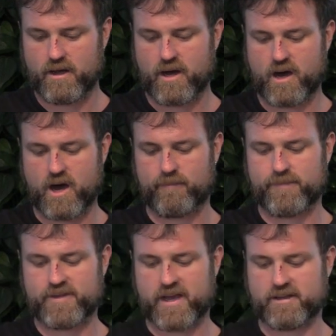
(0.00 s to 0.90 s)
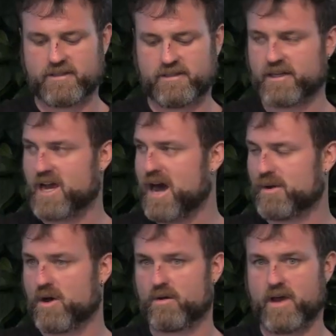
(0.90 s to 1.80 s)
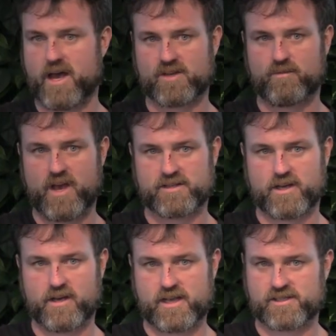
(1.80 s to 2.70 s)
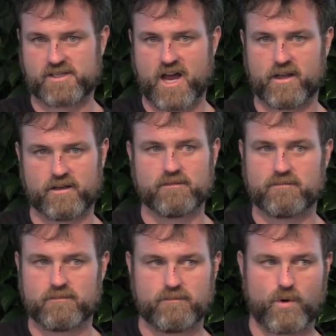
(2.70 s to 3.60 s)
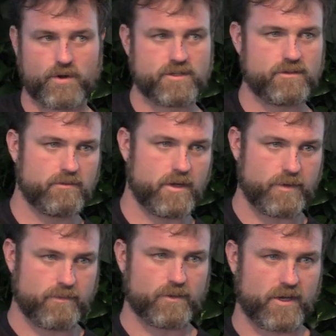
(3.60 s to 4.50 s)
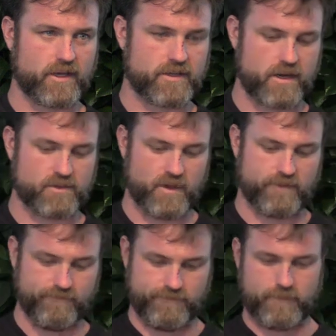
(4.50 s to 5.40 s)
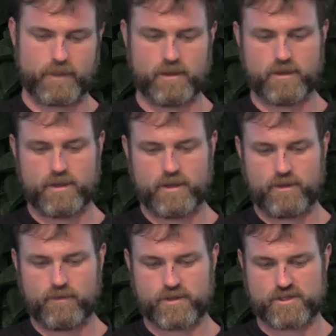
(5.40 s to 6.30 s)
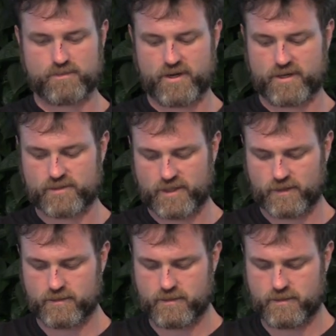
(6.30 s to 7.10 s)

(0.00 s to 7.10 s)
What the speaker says: And DeCapo has a Scala port, and we've been looking at that as well, which is pretty interesting.